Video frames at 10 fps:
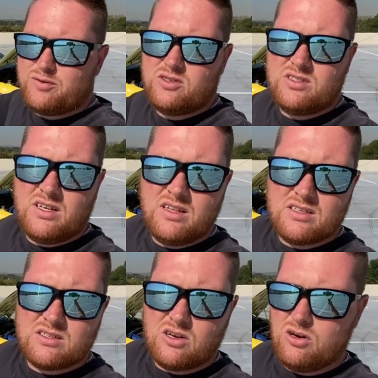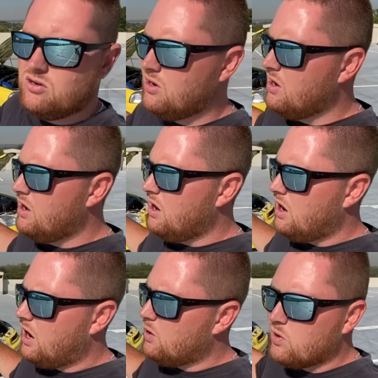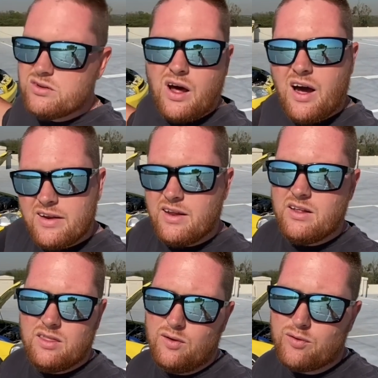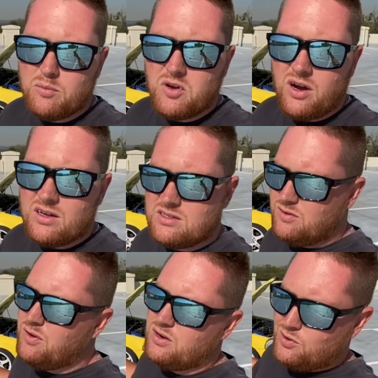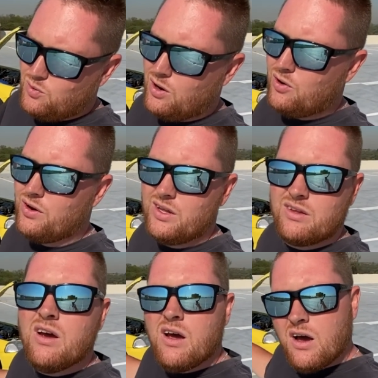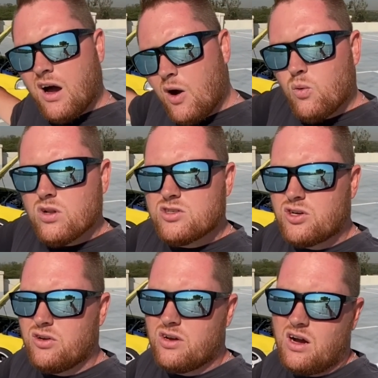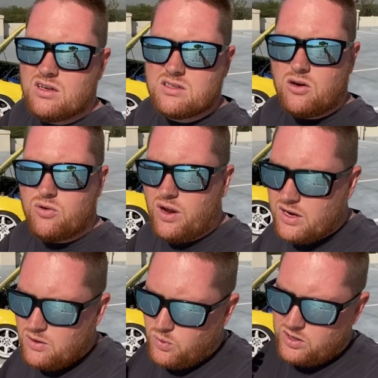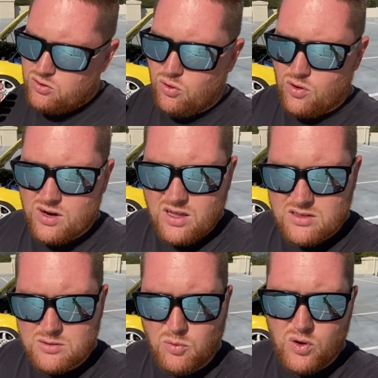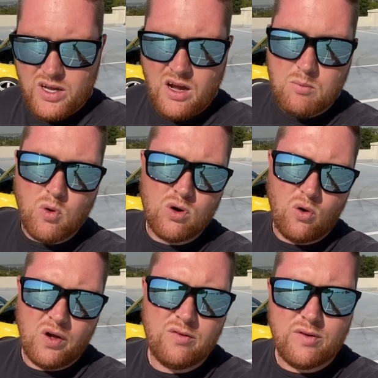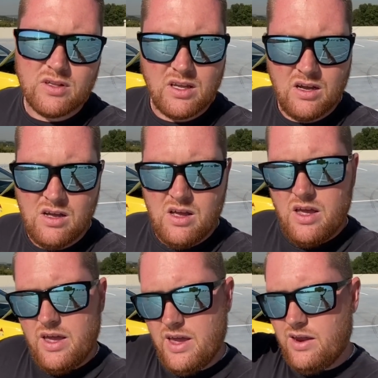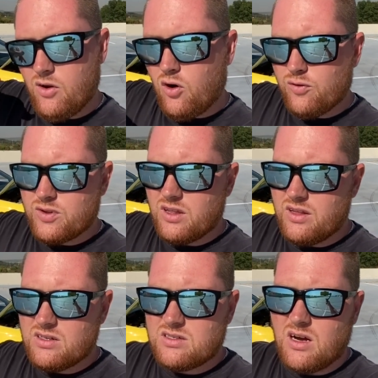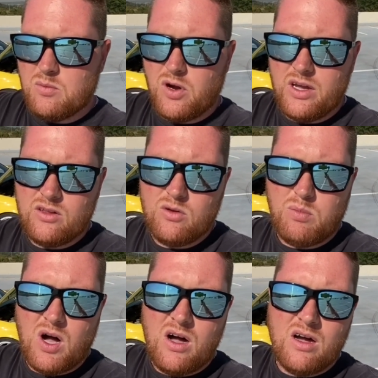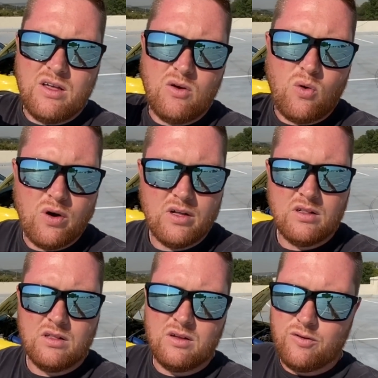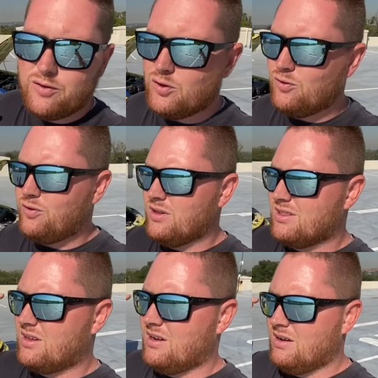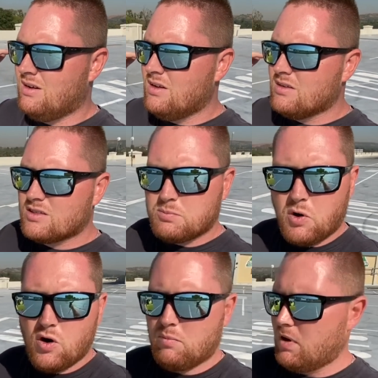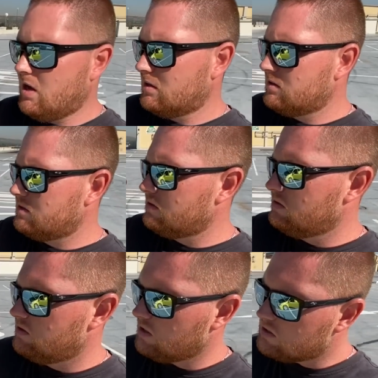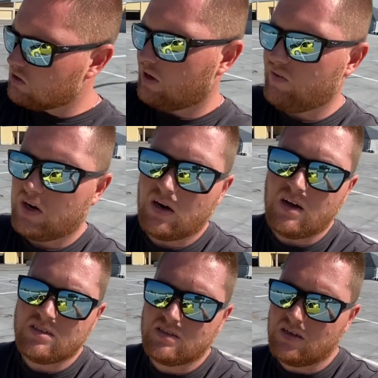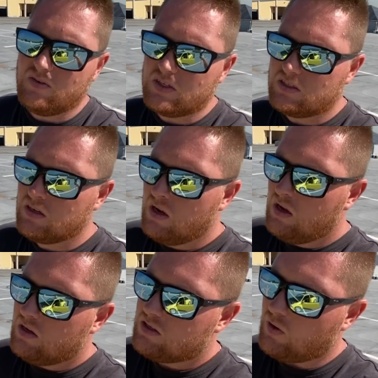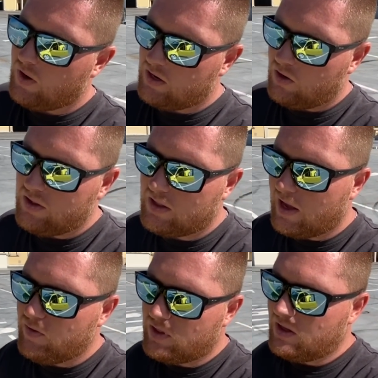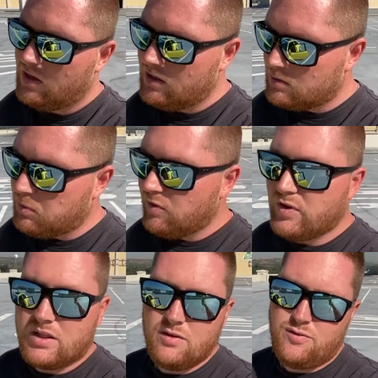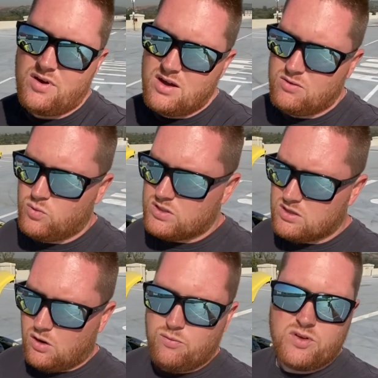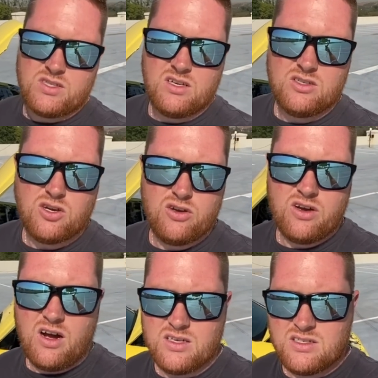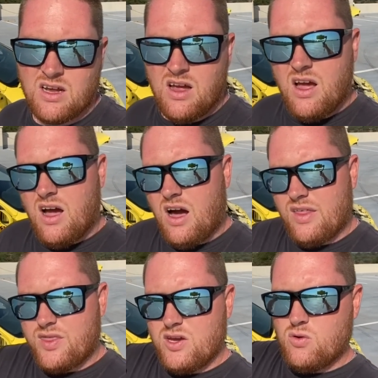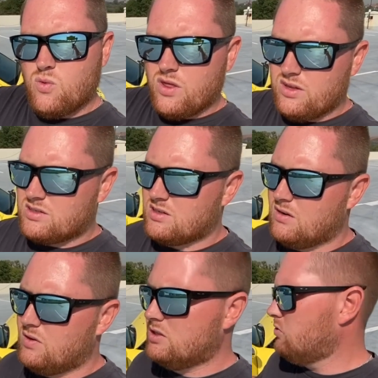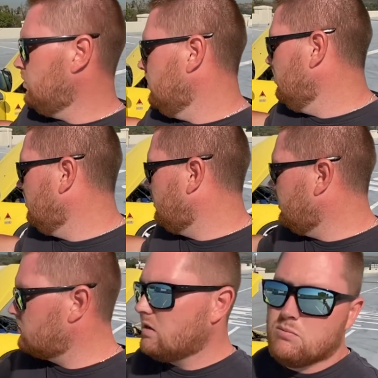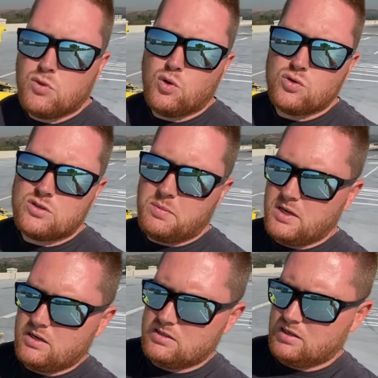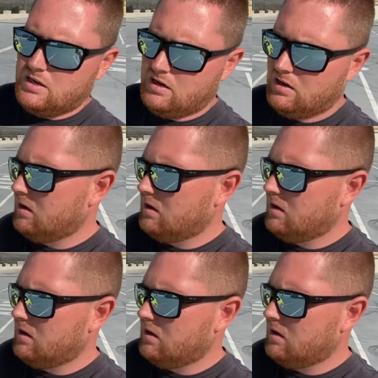to see this, so I won't hide anything from you guys. If I do work on it, I will show you guys. I already went to Honda this morning. I bought an oil filter, and after this I'm going to buy oil, fuel filter, spark plugs, just to give it a nice service, so I know that everything is perfectly fine, which I'll obviously show you guys. I think with the service we'll get some door speakers in,